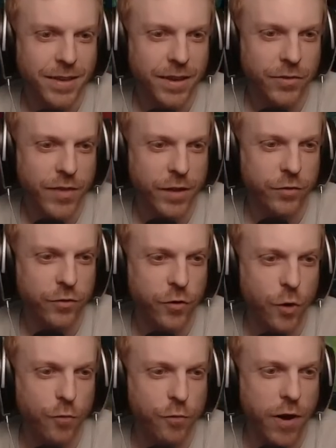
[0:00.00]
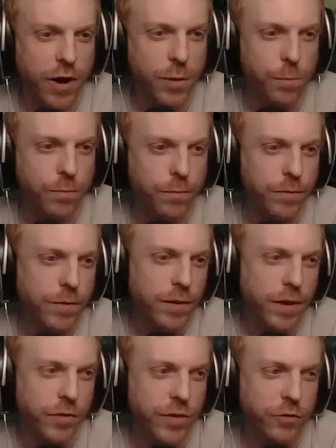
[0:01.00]
that so fun and
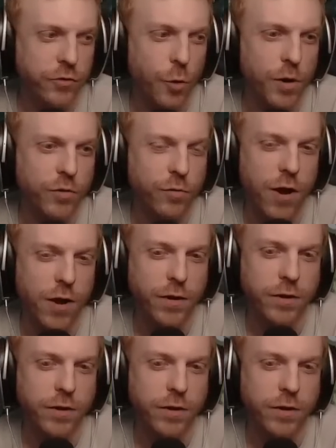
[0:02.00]
isn't that so much fun